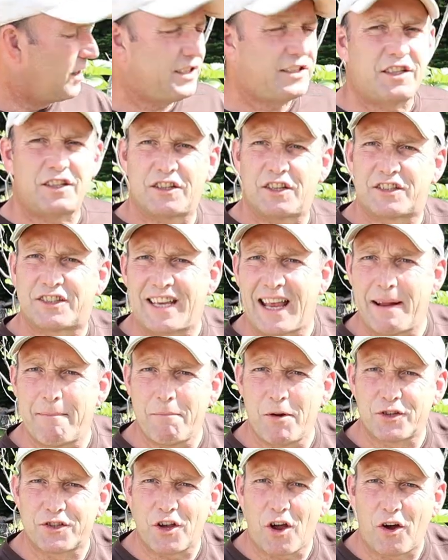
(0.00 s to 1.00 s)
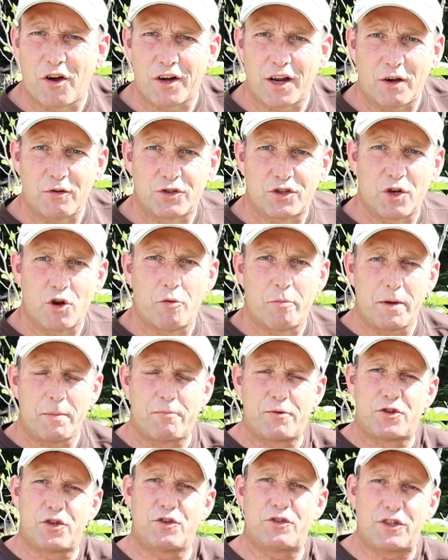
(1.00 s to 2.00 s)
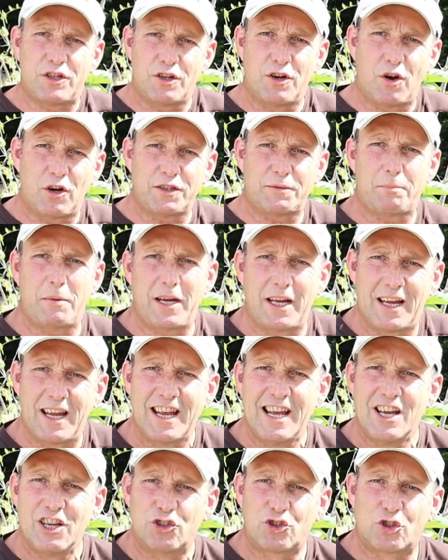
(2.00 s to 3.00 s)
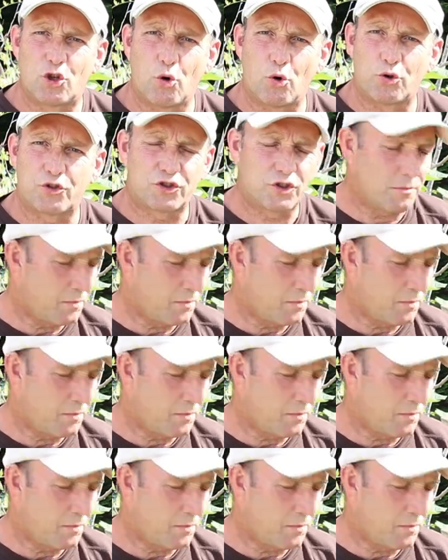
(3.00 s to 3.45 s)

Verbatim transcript: this is a San Marzano so it'll be producing nice big sauce